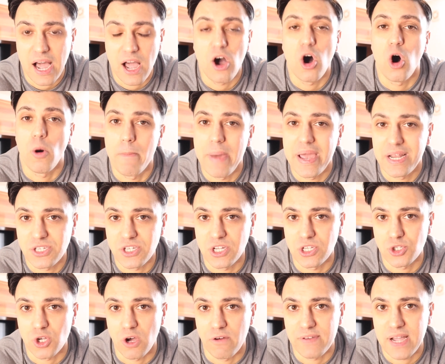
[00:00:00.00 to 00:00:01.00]
on maintenance
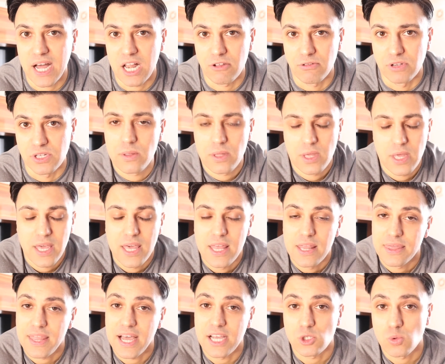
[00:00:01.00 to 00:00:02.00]
sort of calories.
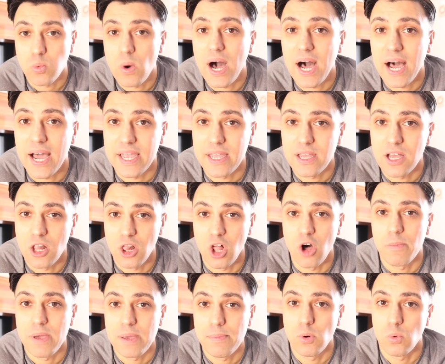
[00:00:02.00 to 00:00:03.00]
That's why a lot
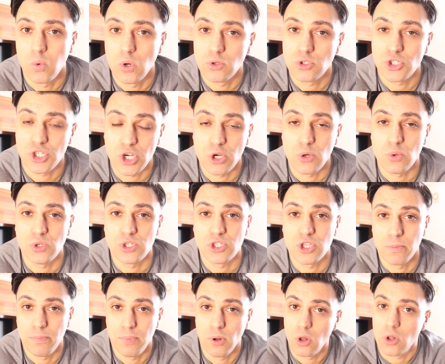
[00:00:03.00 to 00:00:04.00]
of people will choose the
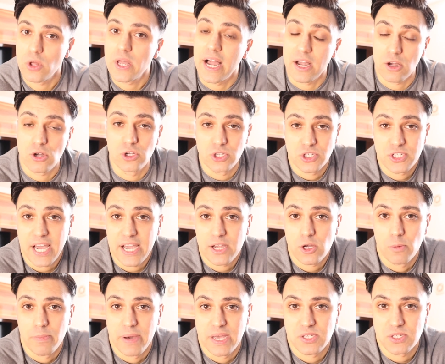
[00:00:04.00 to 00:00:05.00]
bulk and cut
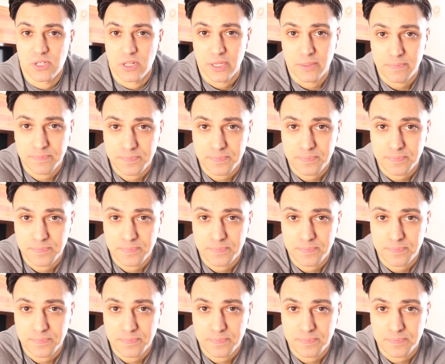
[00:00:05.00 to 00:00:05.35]
cycle basically.